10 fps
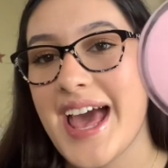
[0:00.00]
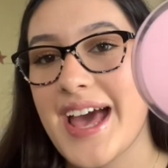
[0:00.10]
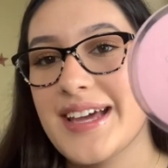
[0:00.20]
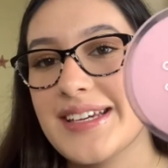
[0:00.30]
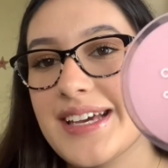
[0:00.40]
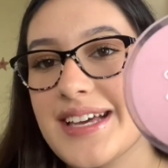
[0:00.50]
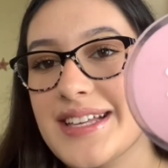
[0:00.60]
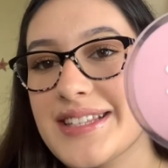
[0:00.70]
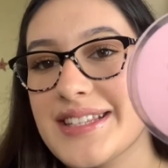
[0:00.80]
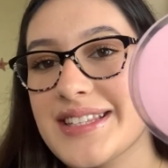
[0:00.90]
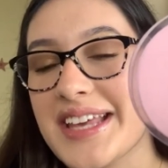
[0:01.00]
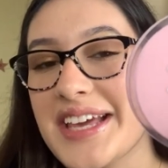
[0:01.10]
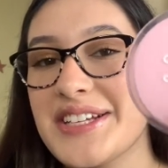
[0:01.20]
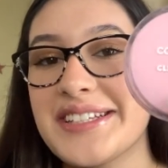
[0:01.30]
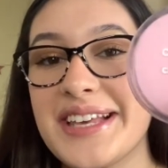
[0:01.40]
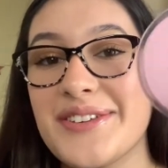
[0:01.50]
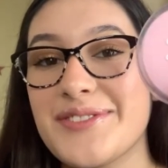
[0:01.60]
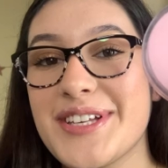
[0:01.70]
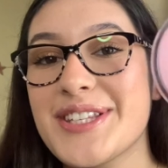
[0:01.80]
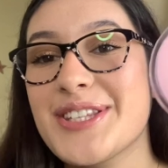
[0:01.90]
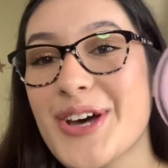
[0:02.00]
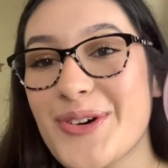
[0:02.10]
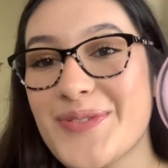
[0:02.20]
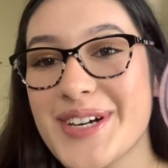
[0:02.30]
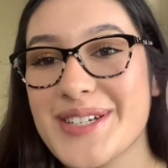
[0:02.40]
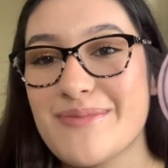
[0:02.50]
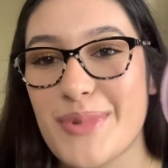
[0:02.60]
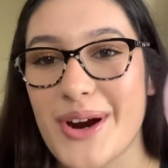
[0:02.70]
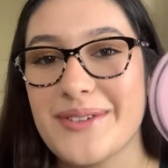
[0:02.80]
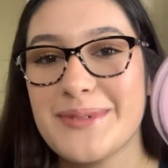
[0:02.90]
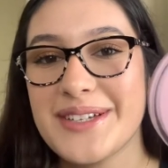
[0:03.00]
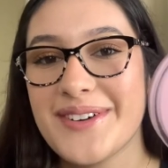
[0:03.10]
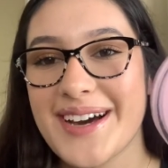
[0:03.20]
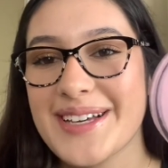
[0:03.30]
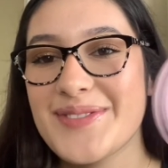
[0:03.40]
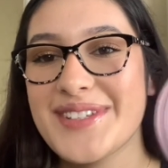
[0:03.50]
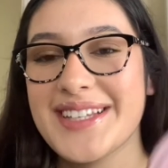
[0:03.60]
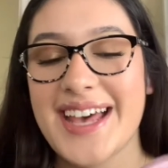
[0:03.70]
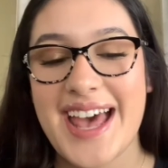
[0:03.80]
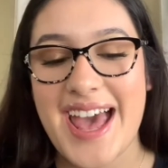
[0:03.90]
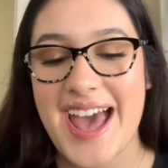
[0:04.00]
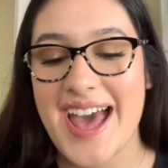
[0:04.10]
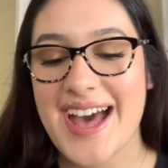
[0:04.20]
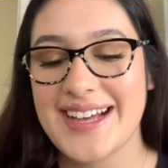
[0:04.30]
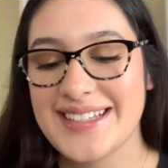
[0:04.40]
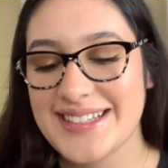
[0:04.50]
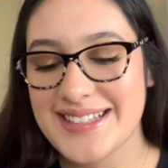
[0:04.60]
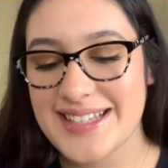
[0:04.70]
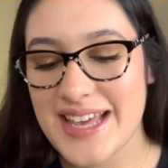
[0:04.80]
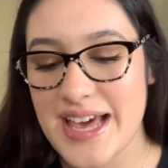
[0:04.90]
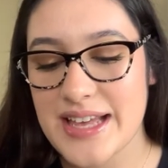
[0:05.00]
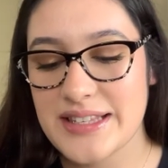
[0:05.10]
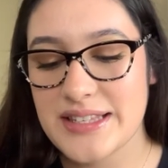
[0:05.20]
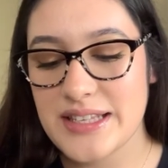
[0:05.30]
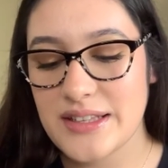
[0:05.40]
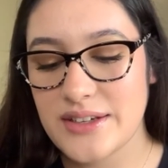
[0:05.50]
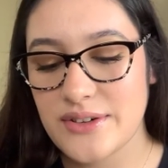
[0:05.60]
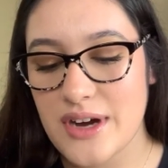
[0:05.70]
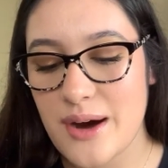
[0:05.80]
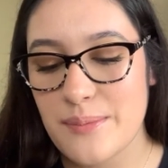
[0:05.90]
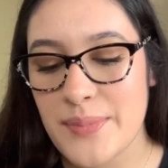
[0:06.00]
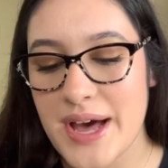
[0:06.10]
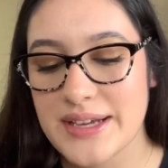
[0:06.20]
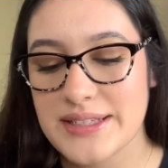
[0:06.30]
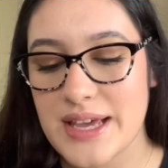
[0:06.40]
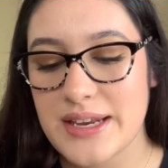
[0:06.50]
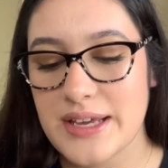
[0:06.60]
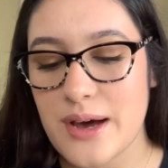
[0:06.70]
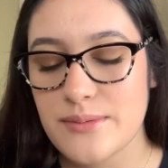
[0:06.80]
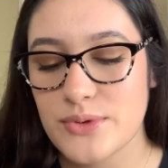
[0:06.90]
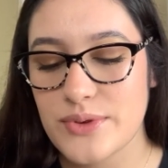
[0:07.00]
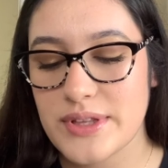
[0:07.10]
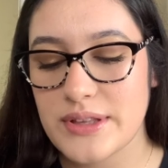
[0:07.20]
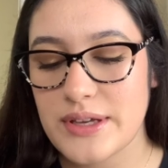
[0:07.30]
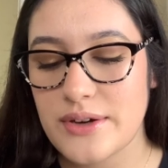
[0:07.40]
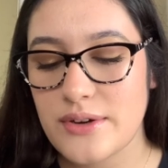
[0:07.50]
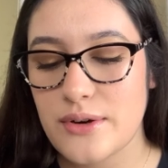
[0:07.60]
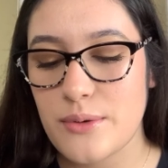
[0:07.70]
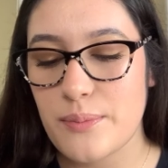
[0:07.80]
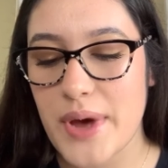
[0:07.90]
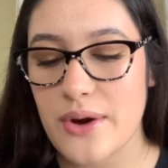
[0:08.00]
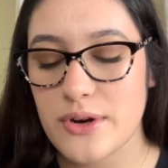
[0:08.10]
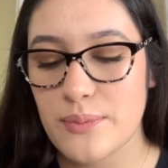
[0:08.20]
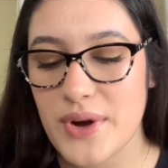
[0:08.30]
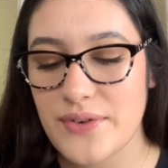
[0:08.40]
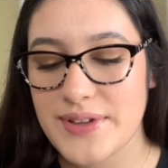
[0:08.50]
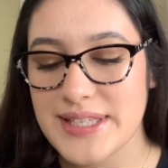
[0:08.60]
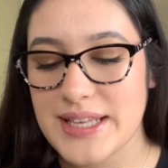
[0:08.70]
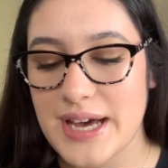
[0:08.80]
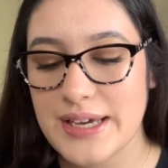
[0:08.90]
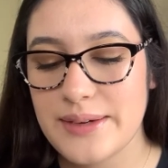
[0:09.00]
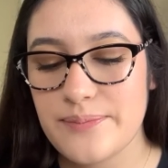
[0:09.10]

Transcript: and it's it just gives me so much Barbie vibes and it's a little compact and it comes with a little powder puff inside.